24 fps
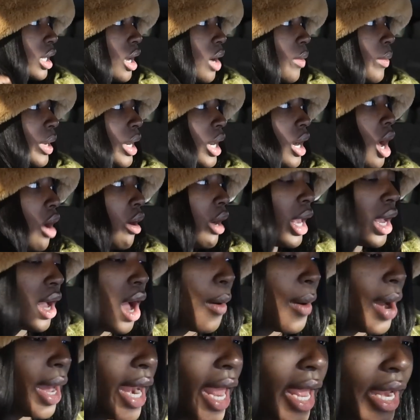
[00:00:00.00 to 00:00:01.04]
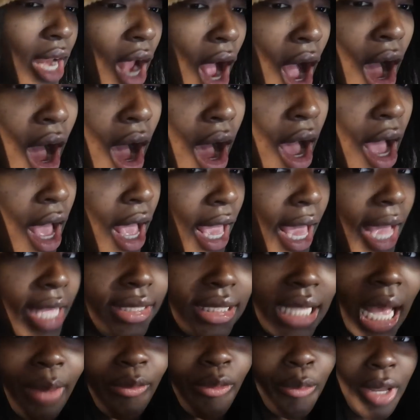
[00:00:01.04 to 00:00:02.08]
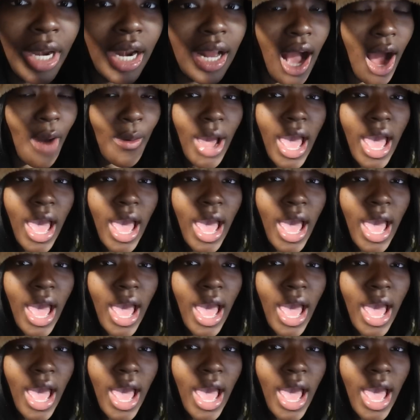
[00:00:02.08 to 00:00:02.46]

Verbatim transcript: going in? Oh, they going in, y'all. It's time for me to go